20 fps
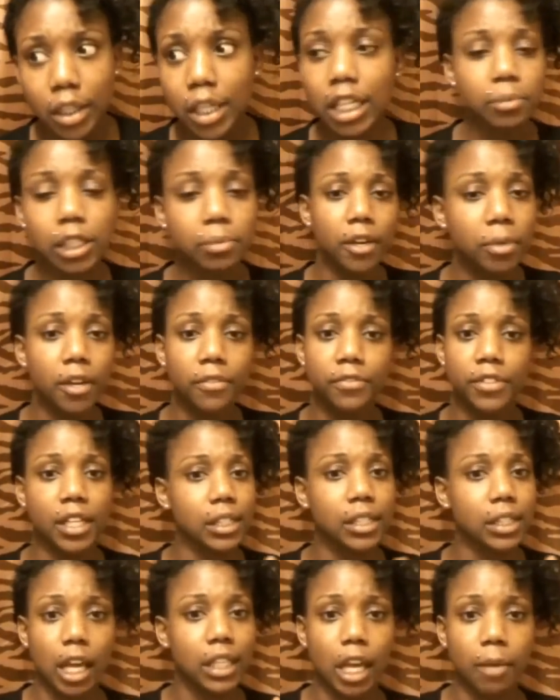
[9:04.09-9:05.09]
Dee Smith
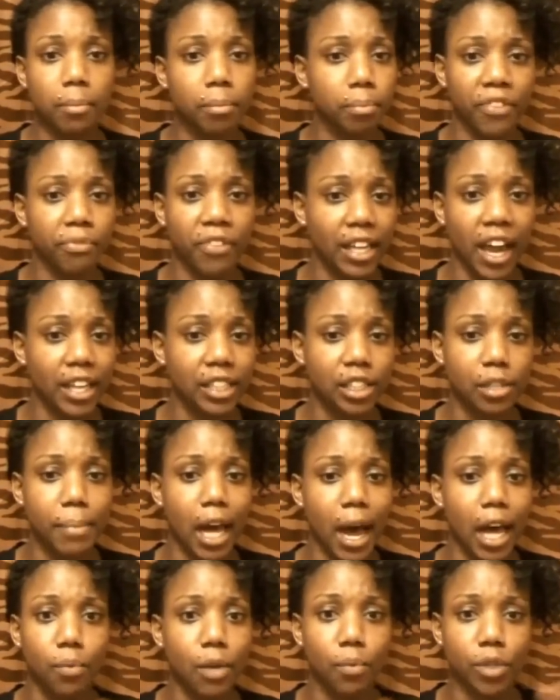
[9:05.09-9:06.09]
didn't seem phased
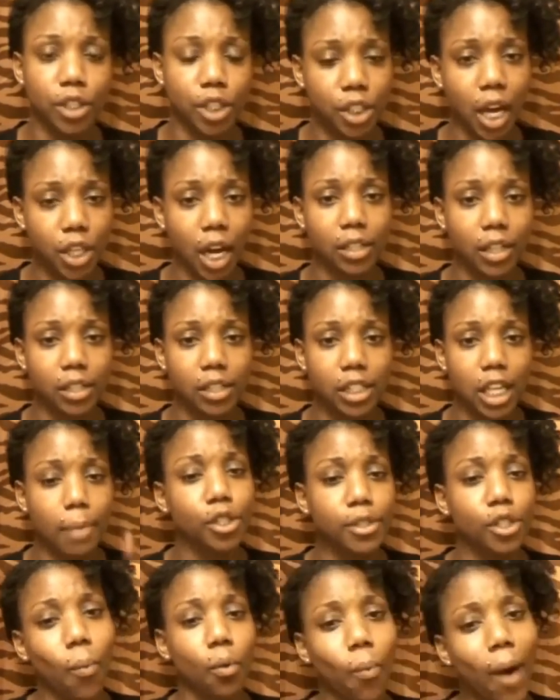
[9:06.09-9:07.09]
about it when she talked
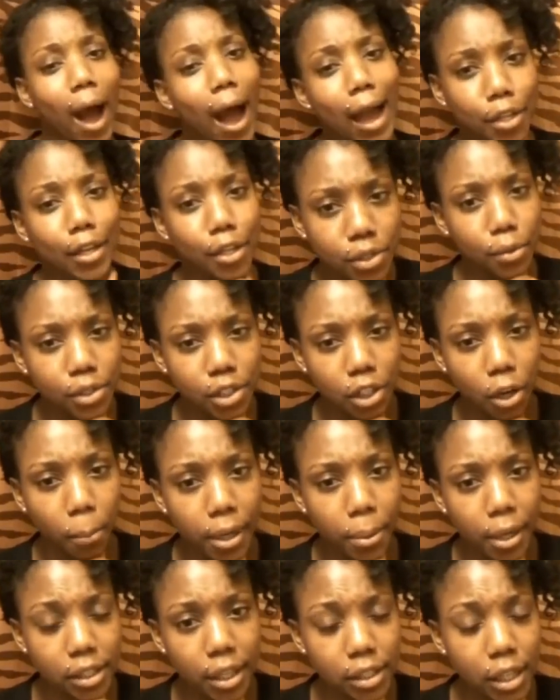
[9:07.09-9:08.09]
to Tammy, so why are you
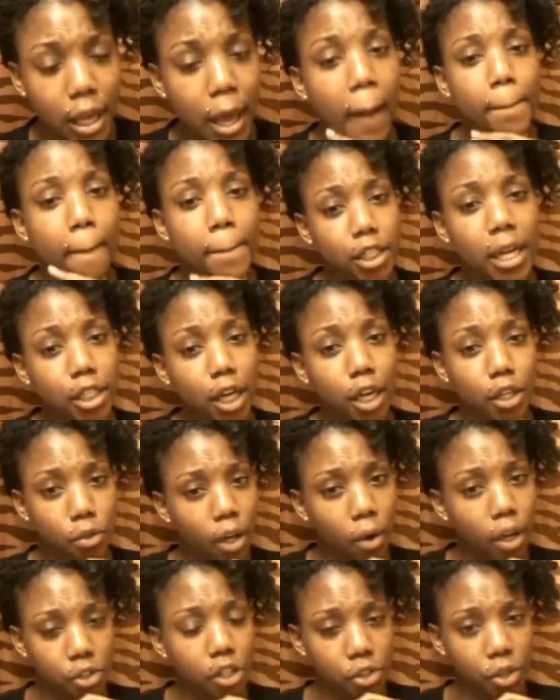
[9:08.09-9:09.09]
so pissed? Bitch, are
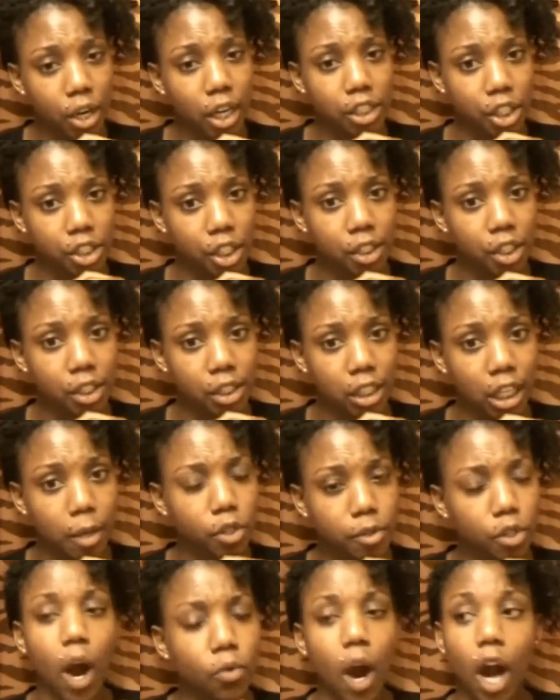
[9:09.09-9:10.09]
you on the transgender
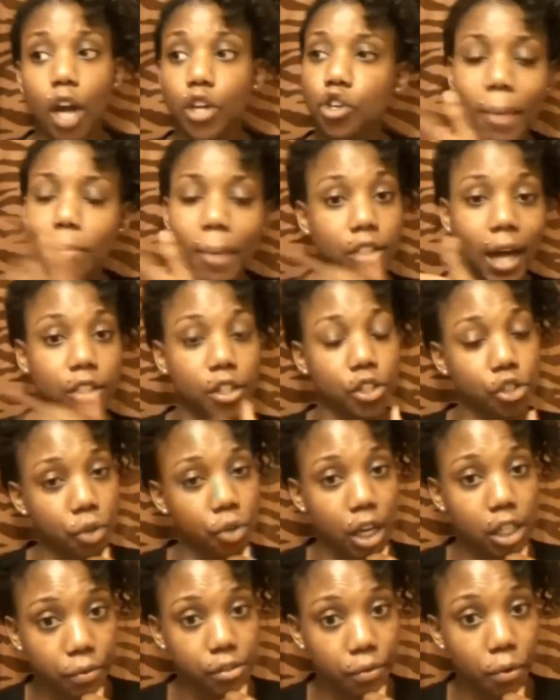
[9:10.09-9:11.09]
team too? Are you about to
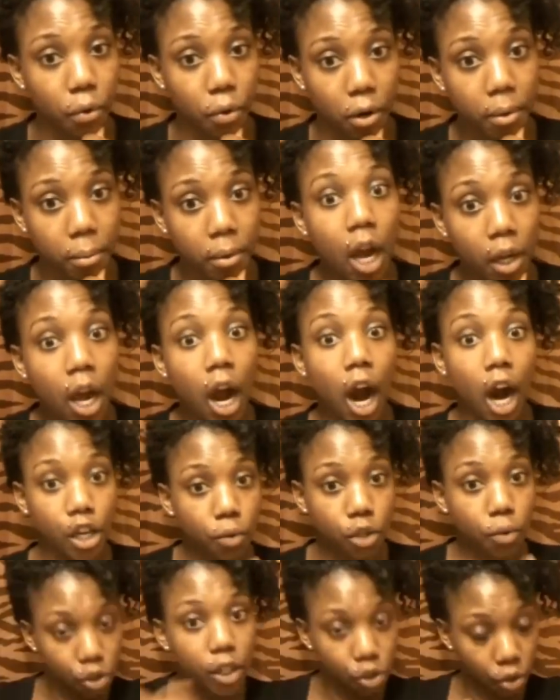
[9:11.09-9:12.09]
transform?
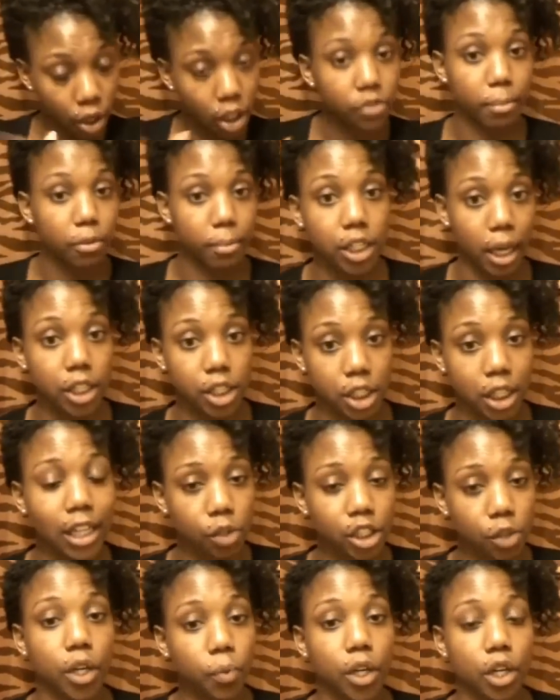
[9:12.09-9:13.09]
Are you in
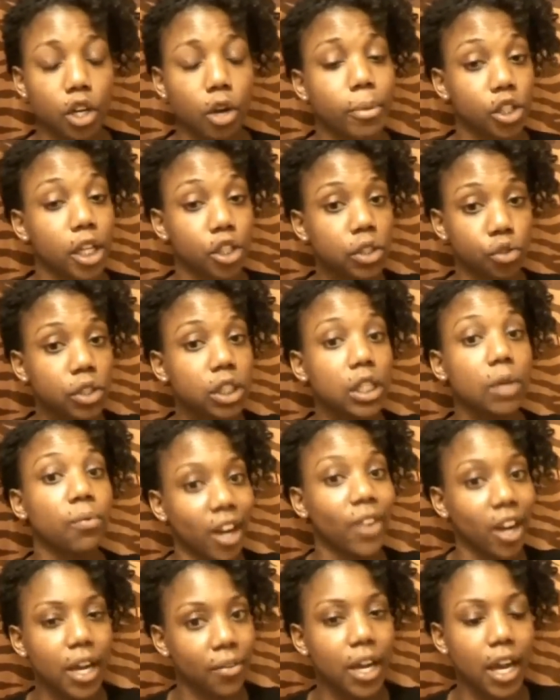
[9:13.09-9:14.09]
transformation? I just want to know, because you
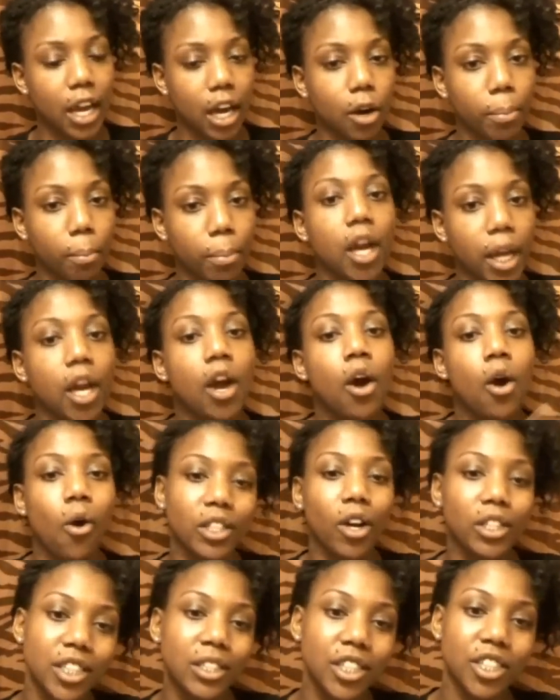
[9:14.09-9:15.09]
seem very hell-bent,
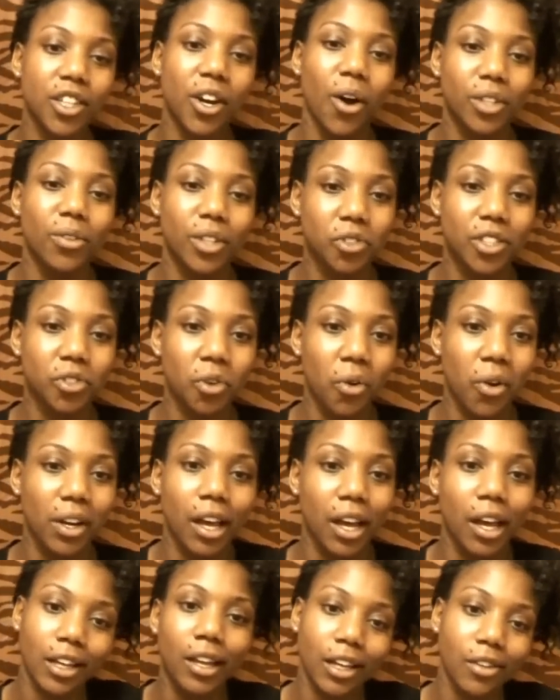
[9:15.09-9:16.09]
or is this your only
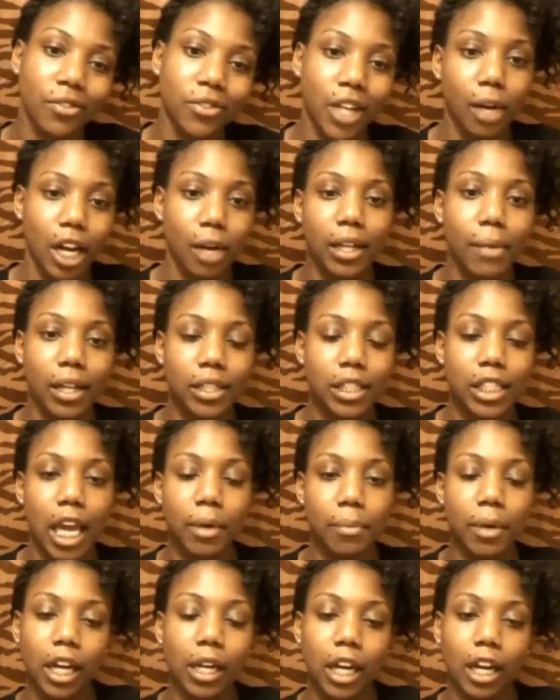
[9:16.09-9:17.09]
storyline? Like you talk about
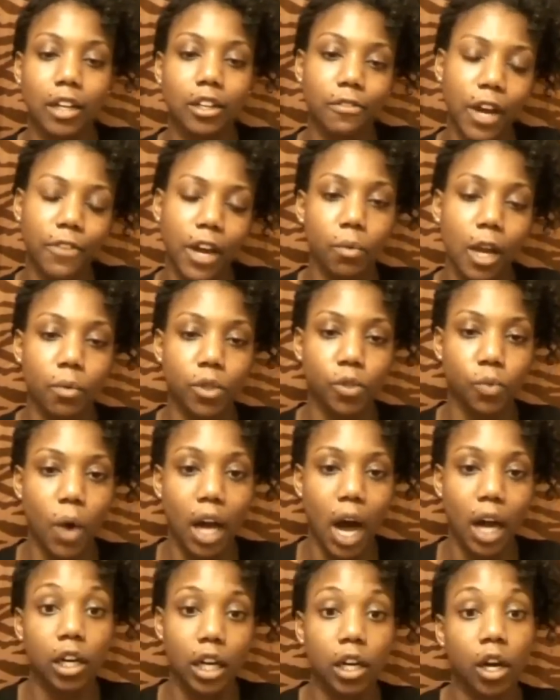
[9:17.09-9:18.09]
Tammy claim to fame was
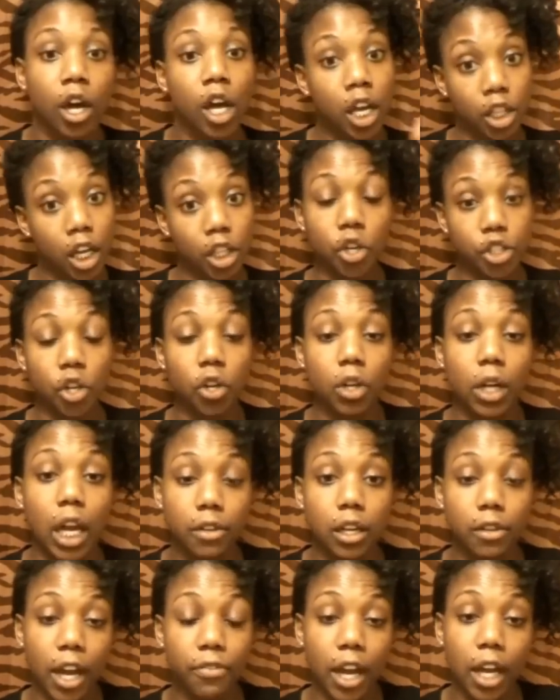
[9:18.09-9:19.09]
Waka. Is your
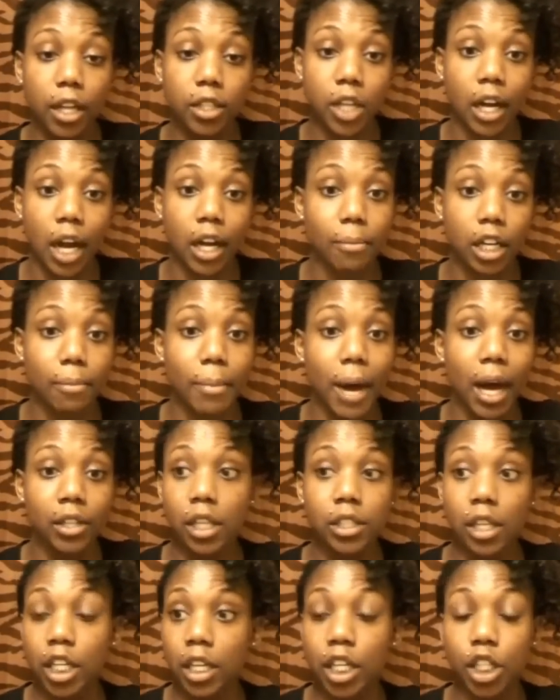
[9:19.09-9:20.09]
claim to fame talking
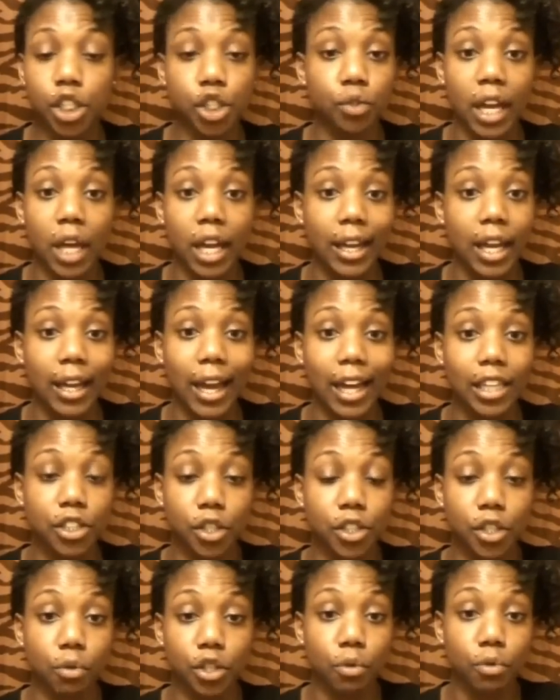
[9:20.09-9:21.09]
about an issue that ain't
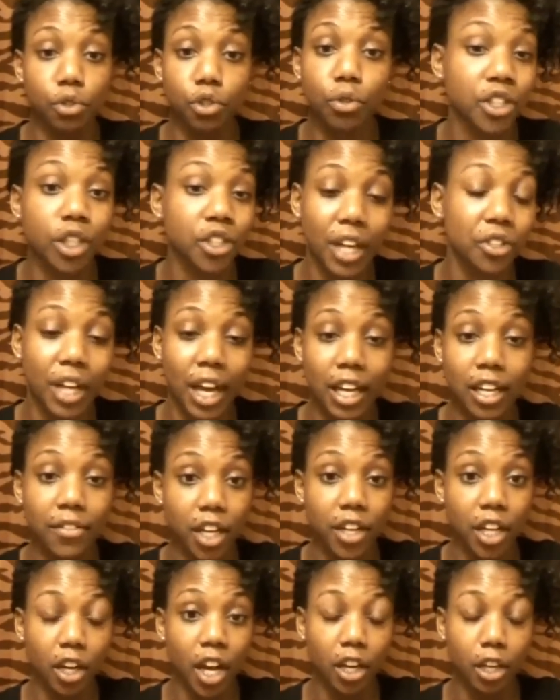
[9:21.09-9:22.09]
got shit to do with you because you're not
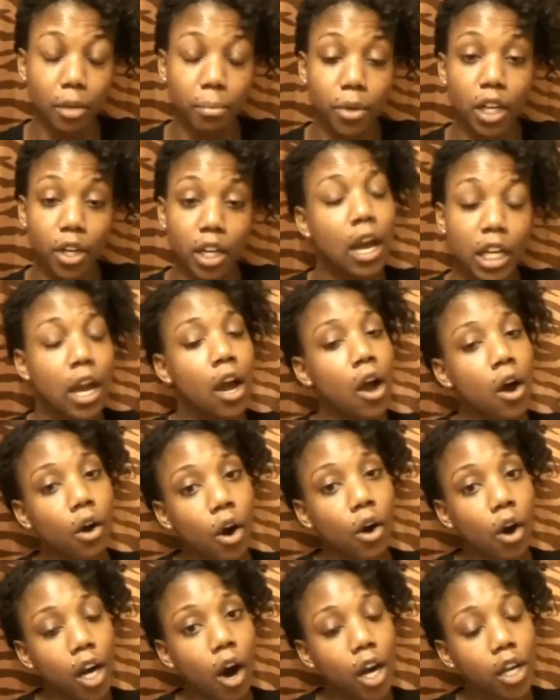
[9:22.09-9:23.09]
even in our community?
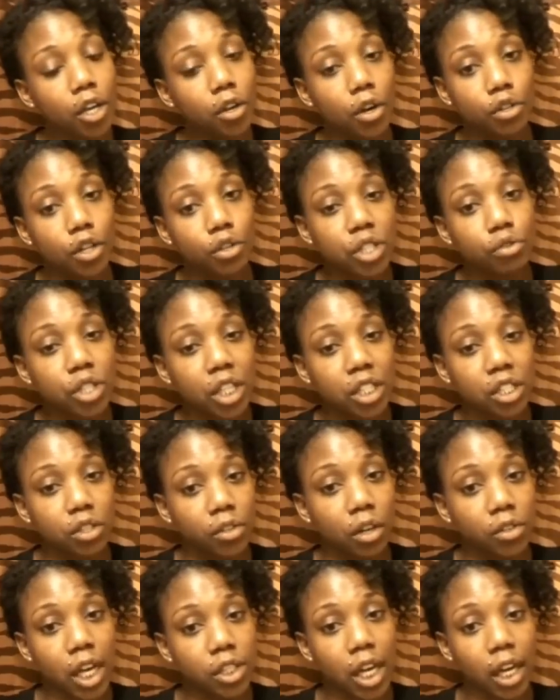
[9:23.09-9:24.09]
Or are you, or are you
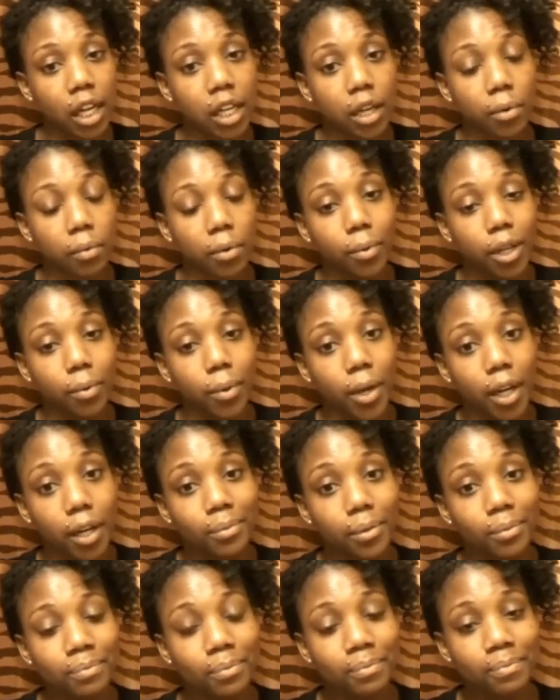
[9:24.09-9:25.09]
just, you know, tucking it really
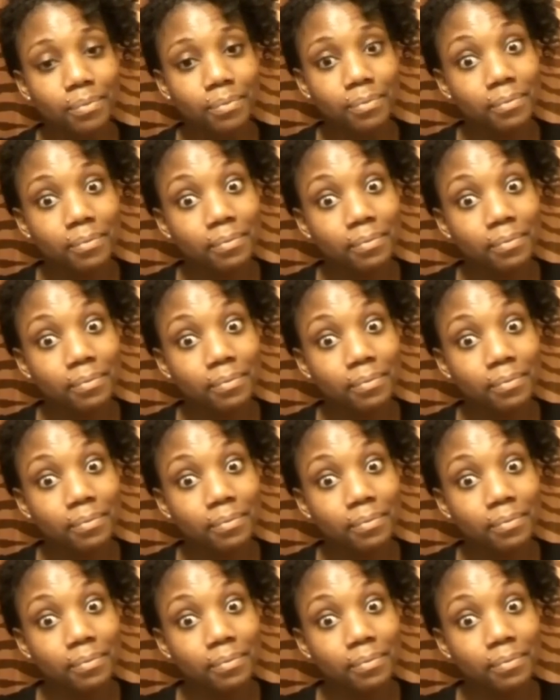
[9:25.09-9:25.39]
well?